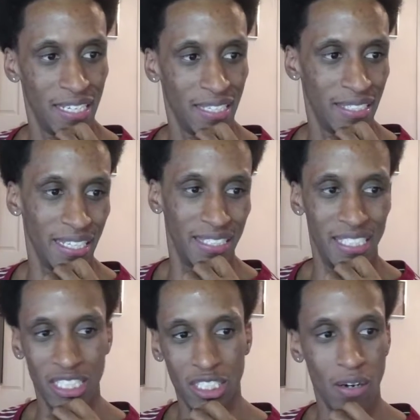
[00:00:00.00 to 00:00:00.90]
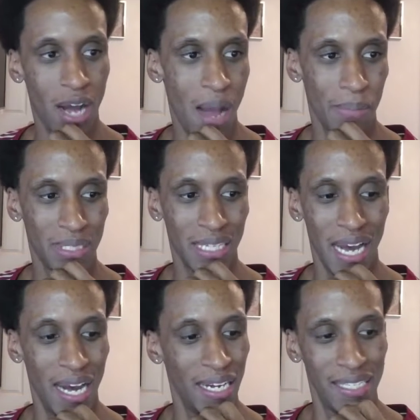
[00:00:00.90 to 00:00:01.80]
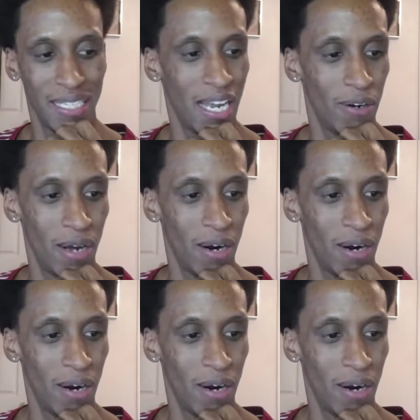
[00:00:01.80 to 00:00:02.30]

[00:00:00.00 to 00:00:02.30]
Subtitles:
The intentional homicides, I don't